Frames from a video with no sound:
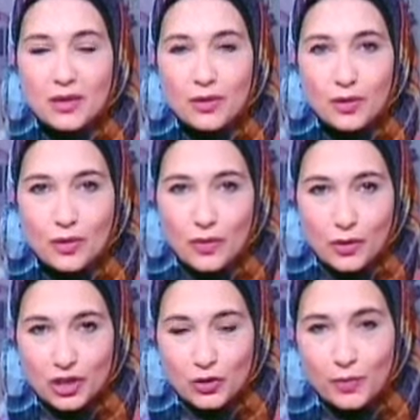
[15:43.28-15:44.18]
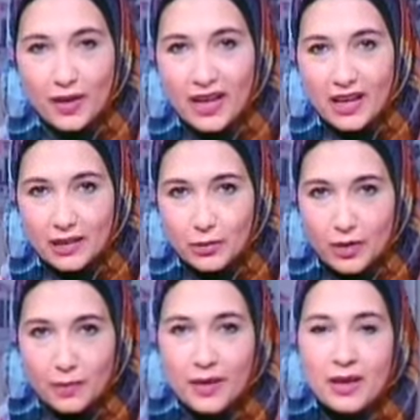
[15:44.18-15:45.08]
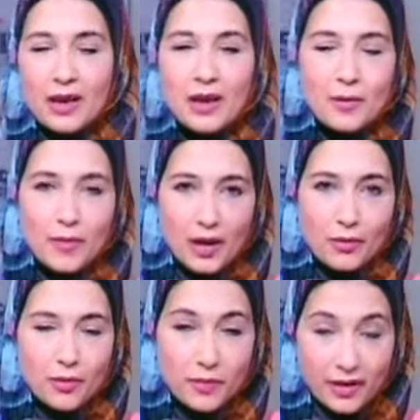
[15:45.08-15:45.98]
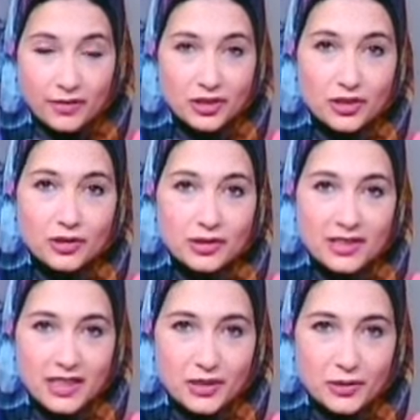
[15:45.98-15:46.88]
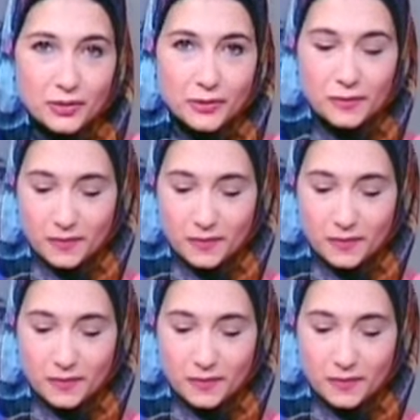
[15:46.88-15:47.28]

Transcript: uh, will go for a short break and we'll be back with the breakfast show, so stay tuned.